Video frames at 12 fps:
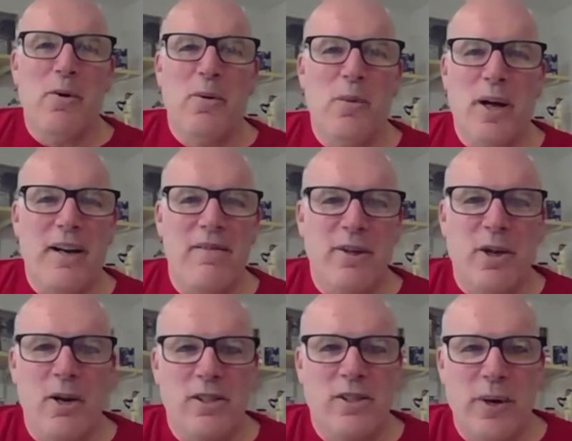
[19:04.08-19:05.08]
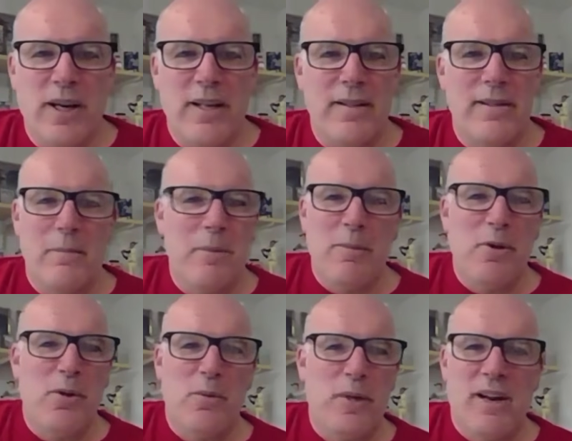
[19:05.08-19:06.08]
want to have their cards graded, some
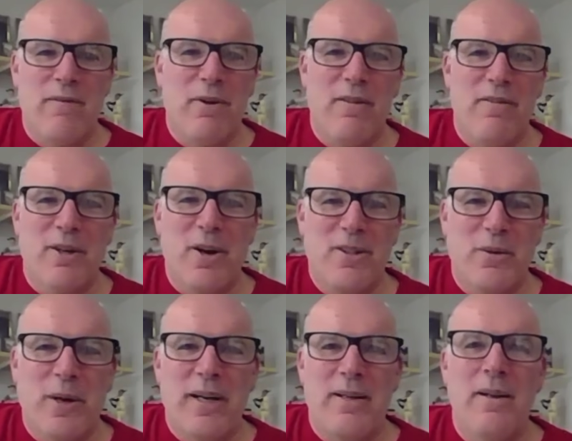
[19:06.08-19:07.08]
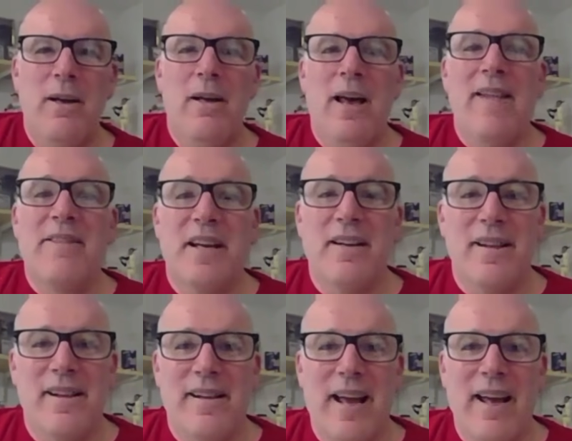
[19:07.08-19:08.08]
people would never have their cards graded. At the end of
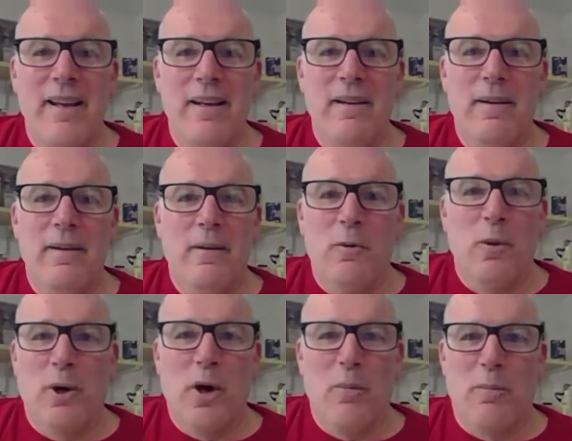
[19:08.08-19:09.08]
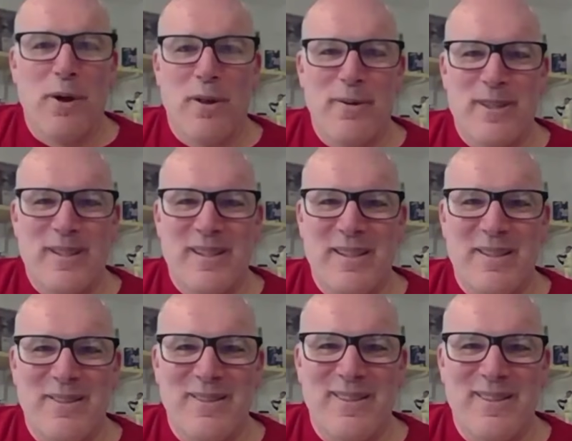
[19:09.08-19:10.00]
the day, we're all brothers and sisters,